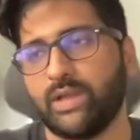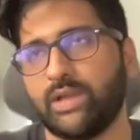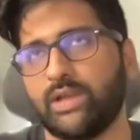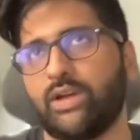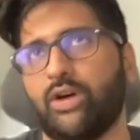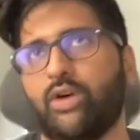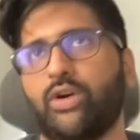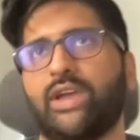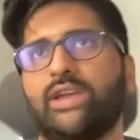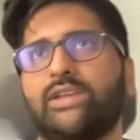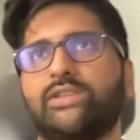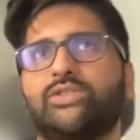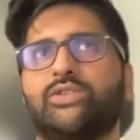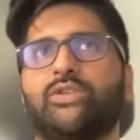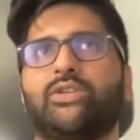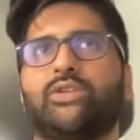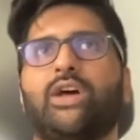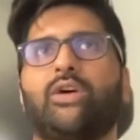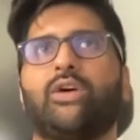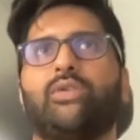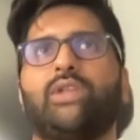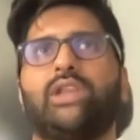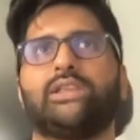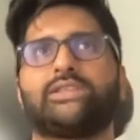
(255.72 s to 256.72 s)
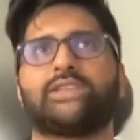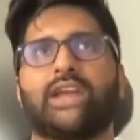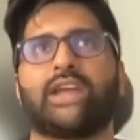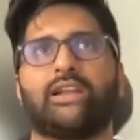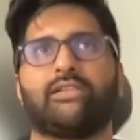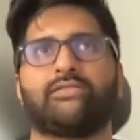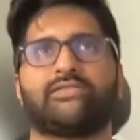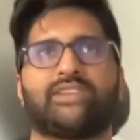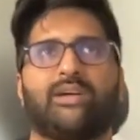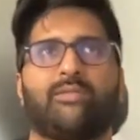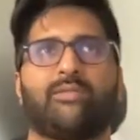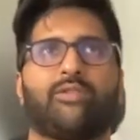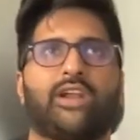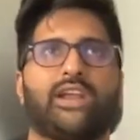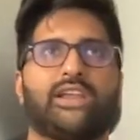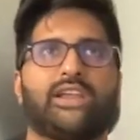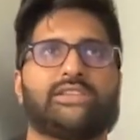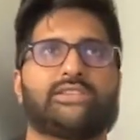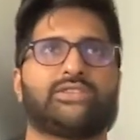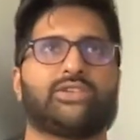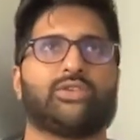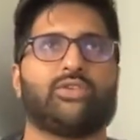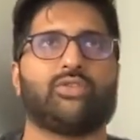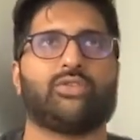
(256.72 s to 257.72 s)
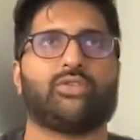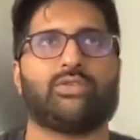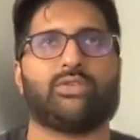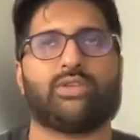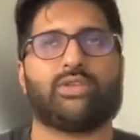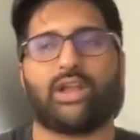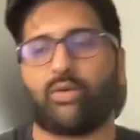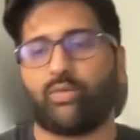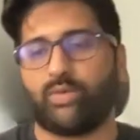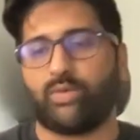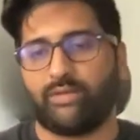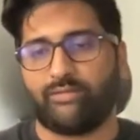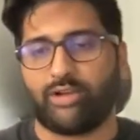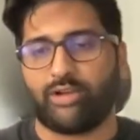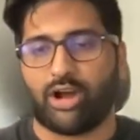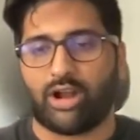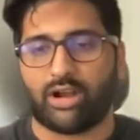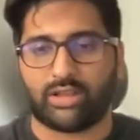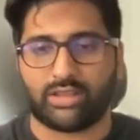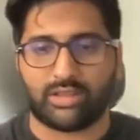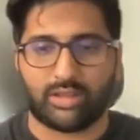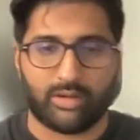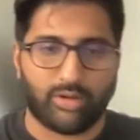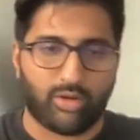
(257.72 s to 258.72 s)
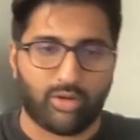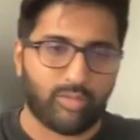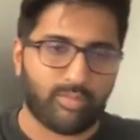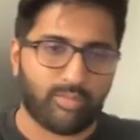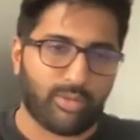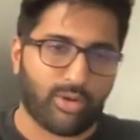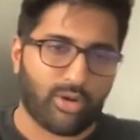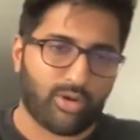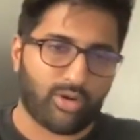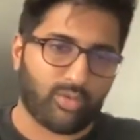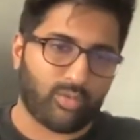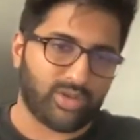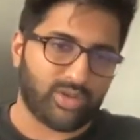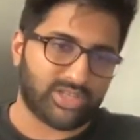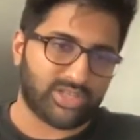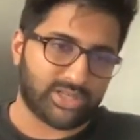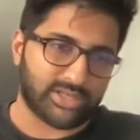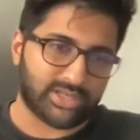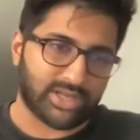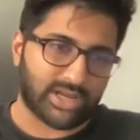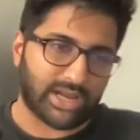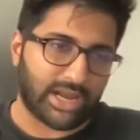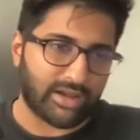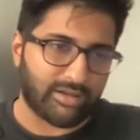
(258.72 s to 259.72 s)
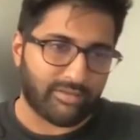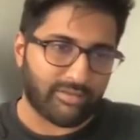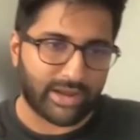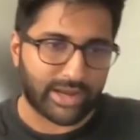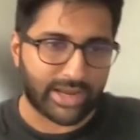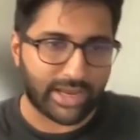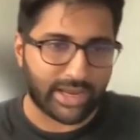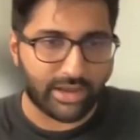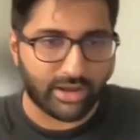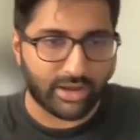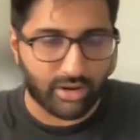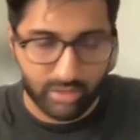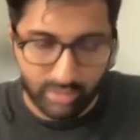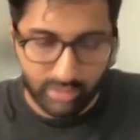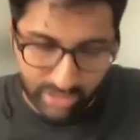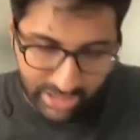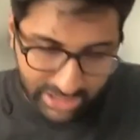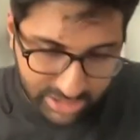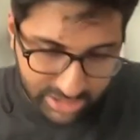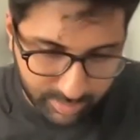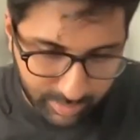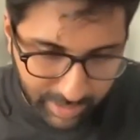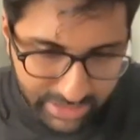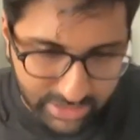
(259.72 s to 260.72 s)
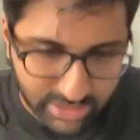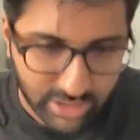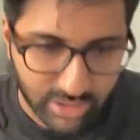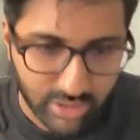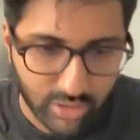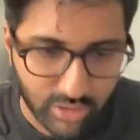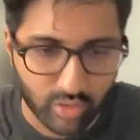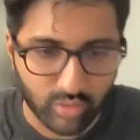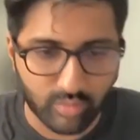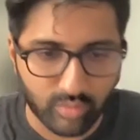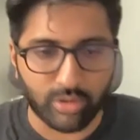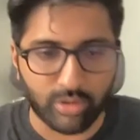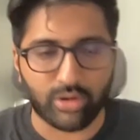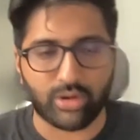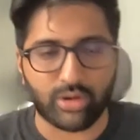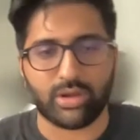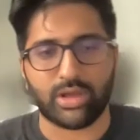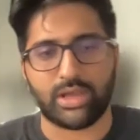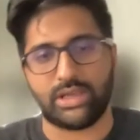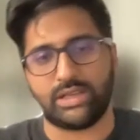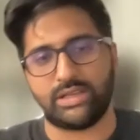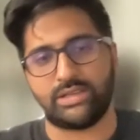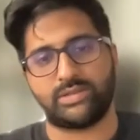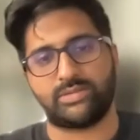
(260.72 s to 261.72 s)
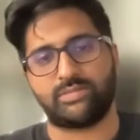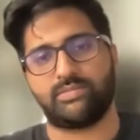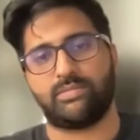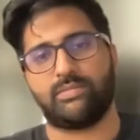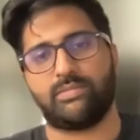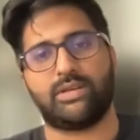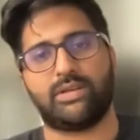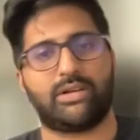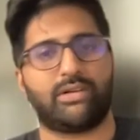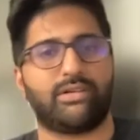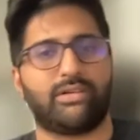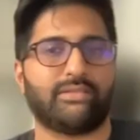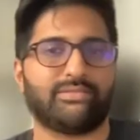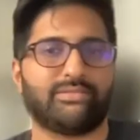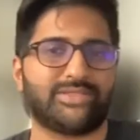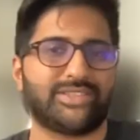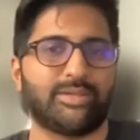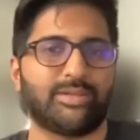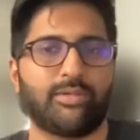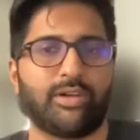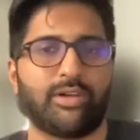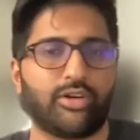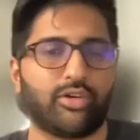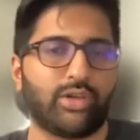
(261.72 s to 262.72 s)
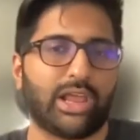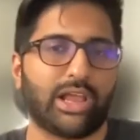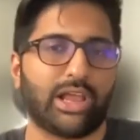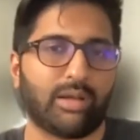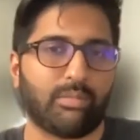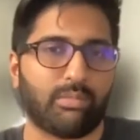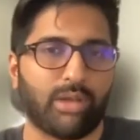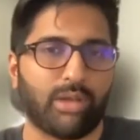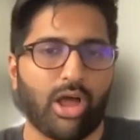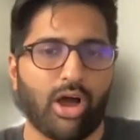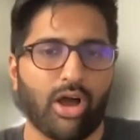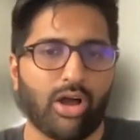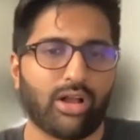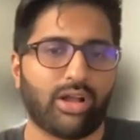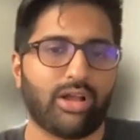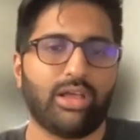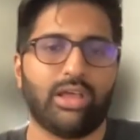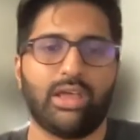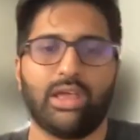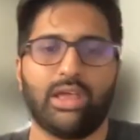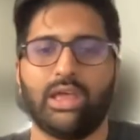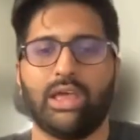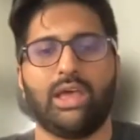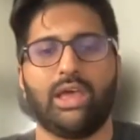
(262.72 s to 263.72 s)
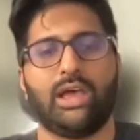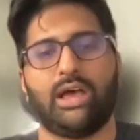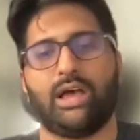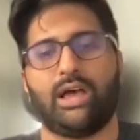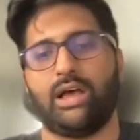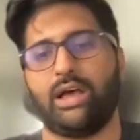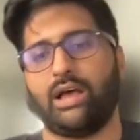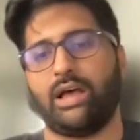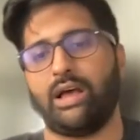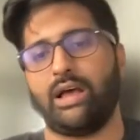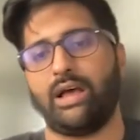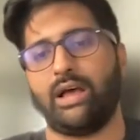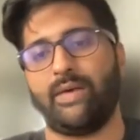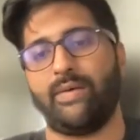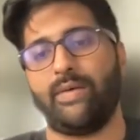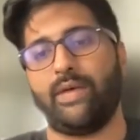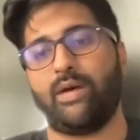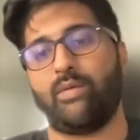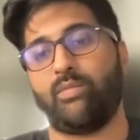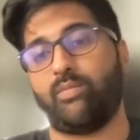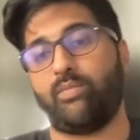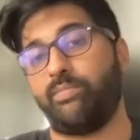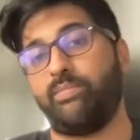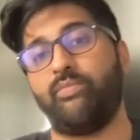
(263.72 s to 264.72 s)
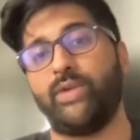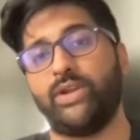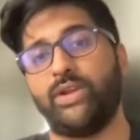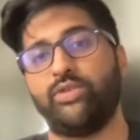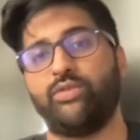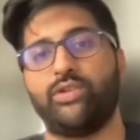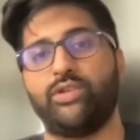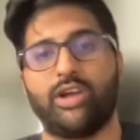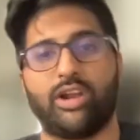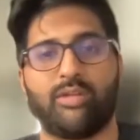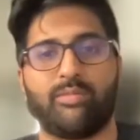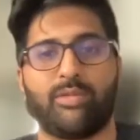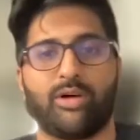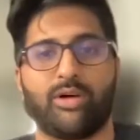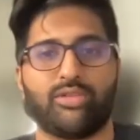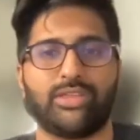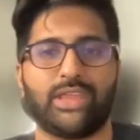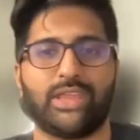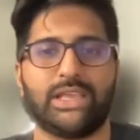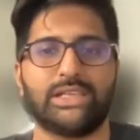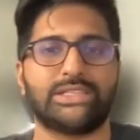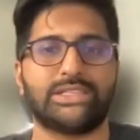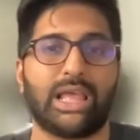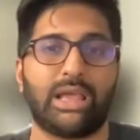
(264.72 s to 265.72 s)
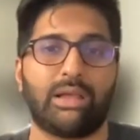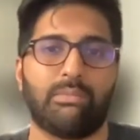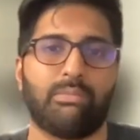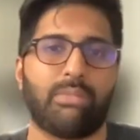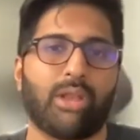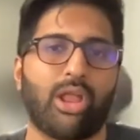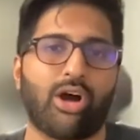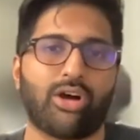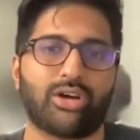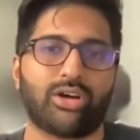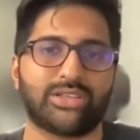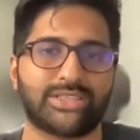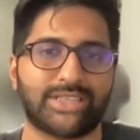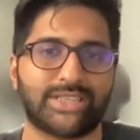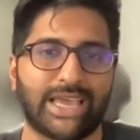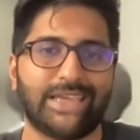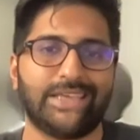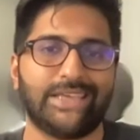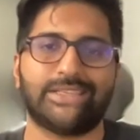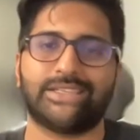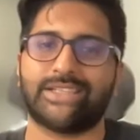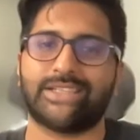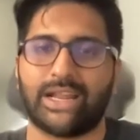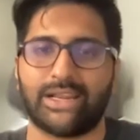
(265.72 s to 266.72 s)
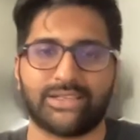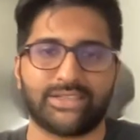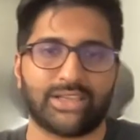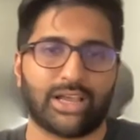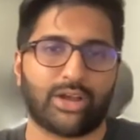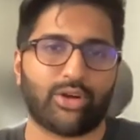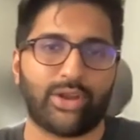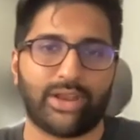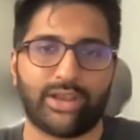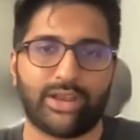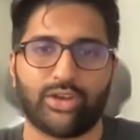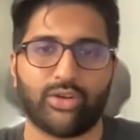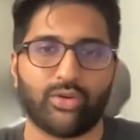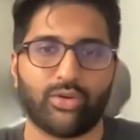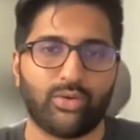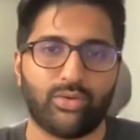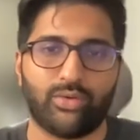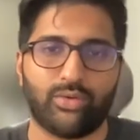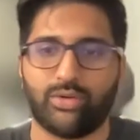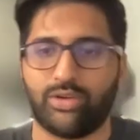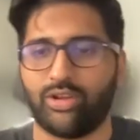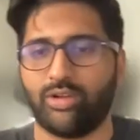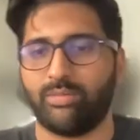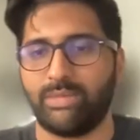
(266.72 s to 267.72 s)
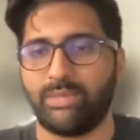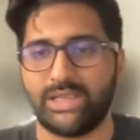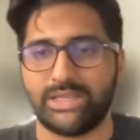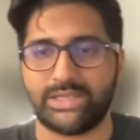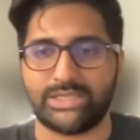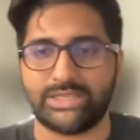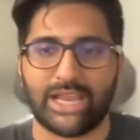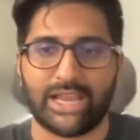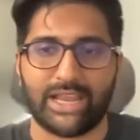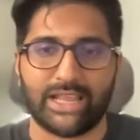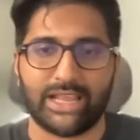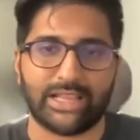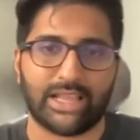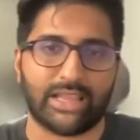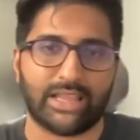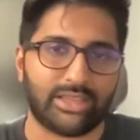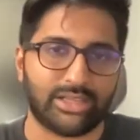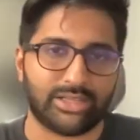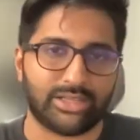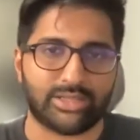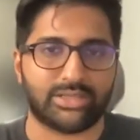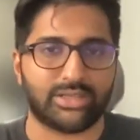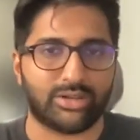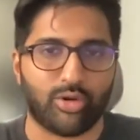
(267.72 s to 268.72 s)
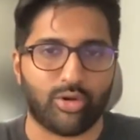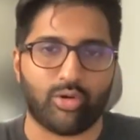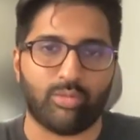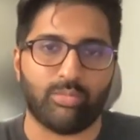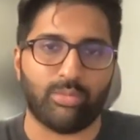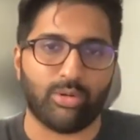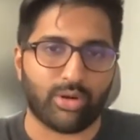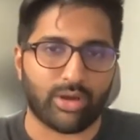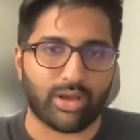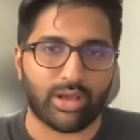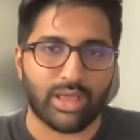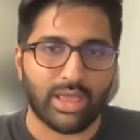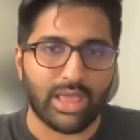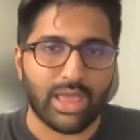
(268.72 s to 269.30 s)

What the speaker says: Okay, so now let's kind of summarize. So now we've got the notebook, which is the kind of akin, or each page in the notebook is similar to like a block. When you hear about things like block size, that is akin to me stating that this notebook